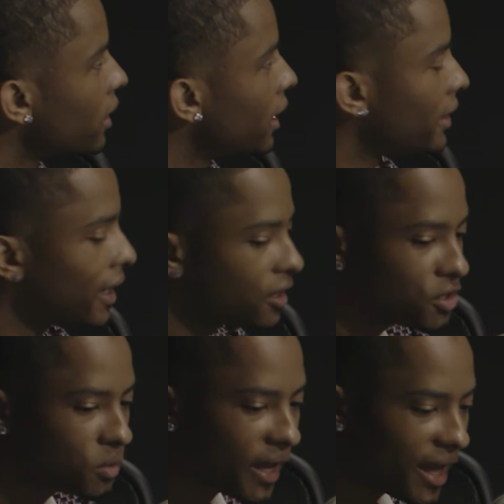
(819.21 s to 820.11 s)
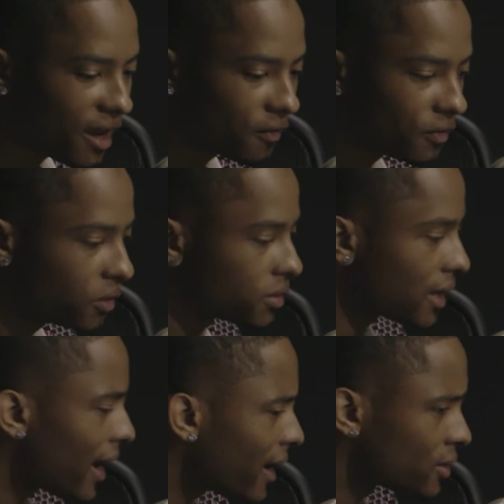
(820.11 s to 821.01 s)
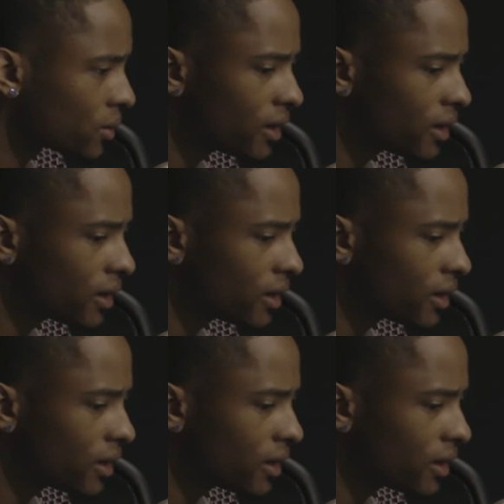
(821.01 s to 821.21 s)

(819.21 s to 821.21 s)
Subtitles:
Now that you have those eyes on